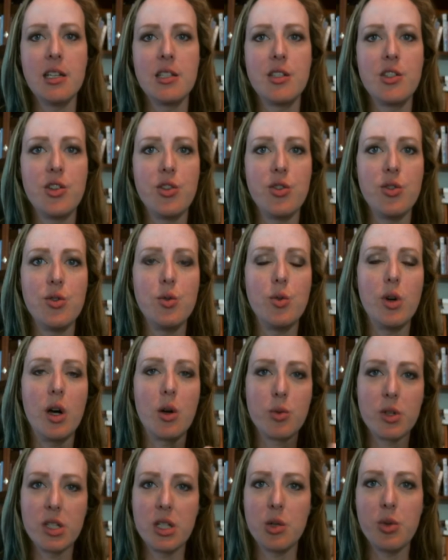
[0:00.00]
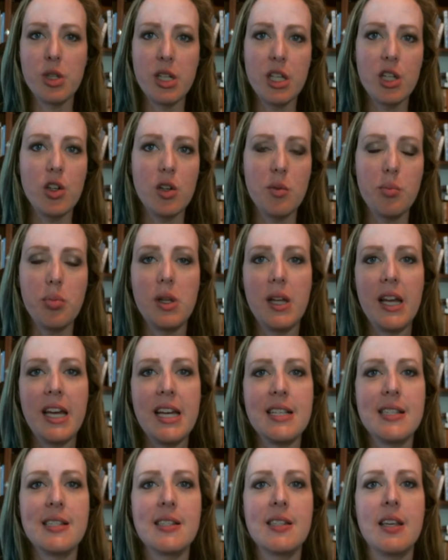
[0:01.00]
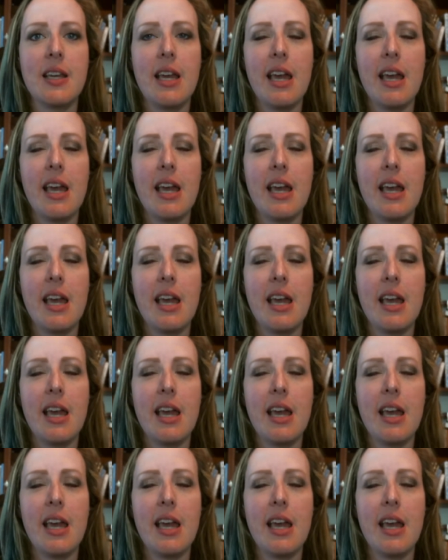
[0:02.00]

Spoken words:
to a really, really good place,